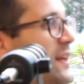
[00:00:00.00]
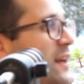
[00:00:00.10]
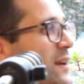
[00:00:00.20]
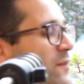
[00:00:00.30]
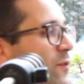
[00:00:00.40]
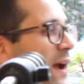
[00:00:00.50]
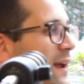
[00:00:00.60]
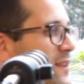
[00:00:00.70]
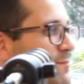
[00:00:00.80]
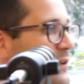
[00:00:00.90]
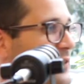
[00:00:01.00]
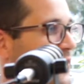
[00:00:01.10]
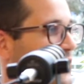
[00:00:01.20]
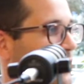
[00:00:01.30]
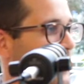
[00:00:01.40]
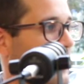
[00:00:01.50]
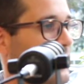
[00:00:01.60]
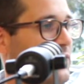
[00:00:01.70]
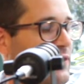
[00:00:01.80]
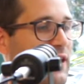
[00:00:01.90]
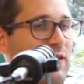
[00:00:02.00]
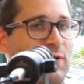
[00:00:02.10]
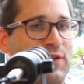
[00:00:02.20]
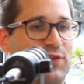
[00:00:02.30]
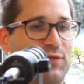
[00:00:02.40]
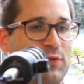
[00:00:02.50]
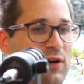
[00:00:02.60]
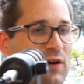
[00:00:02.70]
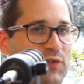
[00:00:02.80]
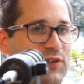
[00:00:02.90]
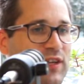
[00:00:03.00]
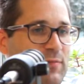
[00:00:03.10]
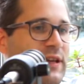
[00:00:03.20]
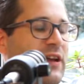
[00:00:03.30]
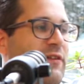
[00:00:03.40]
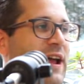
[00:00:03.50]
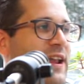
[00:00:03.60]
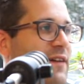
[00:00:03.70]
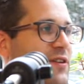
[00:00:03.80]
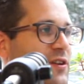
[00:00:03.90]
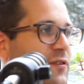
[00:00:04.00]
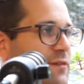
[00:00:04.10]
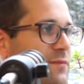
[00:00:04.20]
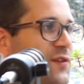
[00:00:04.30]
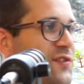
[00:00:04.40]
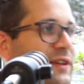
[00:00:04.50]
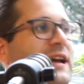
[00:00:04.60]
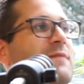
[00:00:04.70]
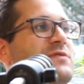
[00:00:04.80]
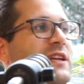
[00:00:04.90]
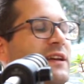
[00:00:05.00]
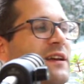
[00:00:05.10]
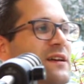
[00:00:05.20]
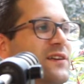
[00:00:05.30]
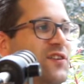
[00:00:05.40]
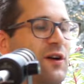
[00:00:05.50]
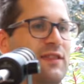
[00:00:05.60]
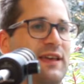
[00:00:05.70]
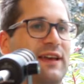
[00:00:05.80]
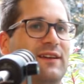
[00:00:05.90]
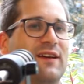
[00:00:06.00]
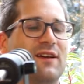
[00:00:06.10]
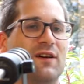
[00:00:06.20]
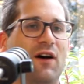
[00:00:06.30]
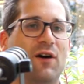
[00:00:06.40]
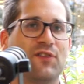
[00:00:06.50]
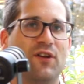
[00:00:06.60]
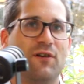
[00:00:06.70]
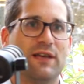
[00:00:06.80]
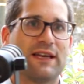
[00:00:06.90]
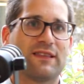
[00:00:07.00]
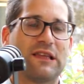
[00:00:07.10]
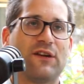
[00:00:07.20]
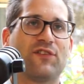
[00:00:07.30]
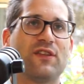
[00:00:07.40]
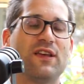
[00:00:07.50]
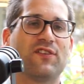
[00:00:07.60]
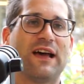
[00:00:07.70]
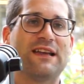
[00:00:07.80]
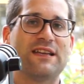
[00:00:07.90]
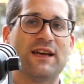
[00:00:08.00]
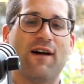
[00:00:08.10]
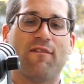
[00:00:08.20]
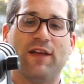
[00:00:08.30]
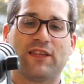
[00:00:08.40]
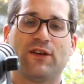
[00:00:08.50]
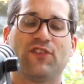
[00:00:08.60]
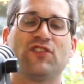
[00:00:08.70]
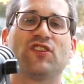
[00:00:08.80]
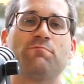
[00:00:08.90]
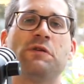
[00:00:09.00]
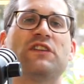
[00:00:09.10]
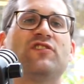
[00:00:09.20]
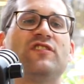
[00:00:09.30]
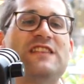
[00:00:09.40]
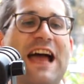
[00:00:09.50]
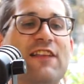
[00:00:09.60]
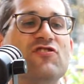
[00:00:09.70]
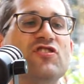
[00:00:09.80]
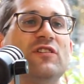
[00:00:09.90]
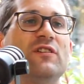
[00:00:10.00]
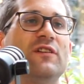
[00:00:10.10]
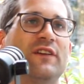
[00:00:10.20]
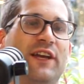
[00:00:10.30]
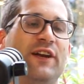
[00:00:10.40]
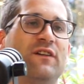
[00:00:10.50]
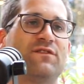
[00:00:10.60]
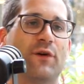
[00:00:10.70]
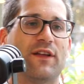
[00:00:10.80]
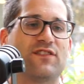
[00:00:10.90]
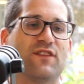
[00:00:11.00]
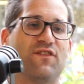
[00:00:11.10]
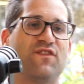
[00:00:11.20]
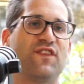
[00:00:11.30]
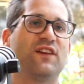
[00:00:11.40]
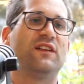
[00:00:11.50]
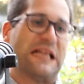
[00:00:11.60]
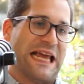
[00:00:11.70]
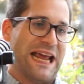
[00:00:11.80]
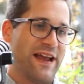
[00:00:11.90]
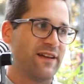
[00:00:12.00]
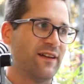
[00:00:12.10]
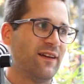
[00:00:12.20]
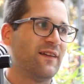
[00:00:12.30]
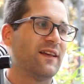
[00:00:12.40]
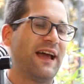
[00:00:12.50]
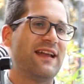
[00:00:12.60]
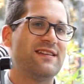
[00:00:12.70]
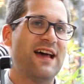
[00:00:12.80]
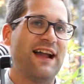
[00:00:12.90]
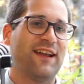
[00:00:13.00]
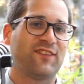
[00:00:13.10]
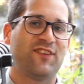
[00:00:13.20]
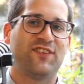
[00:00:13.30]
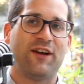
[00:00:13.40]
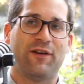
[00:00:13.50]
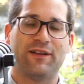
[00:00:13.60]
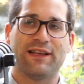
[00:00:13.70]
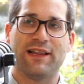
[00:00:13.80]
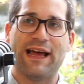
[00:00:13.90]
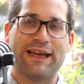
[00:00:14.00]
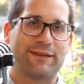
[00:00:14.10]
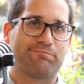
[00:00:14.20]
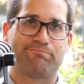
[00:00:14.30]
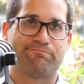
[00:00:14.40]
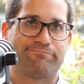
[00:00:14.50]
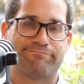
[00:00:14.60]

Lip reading: empty, right? Yep. The buildings around where this food hall is going to be in Grand Avenue are mostly empty. So I think also like there's this idea of like there's just potential here for it to fill in, and not necessarily like,